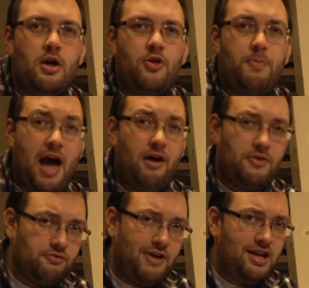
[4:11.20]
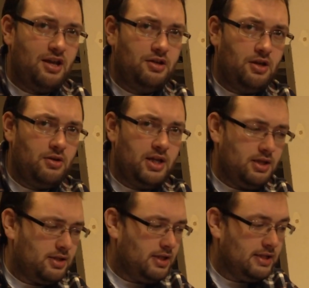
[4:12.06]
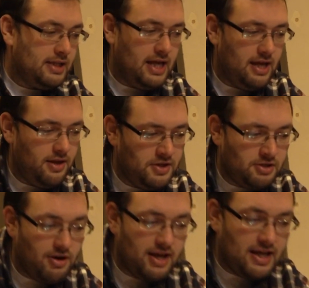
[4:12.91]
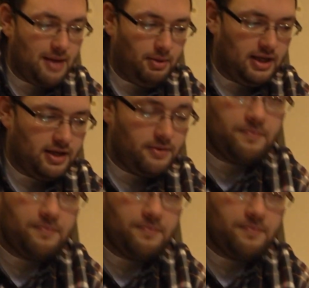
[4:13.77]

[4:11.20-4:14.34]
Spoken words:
The power on this radio unit is here, this grey cable here.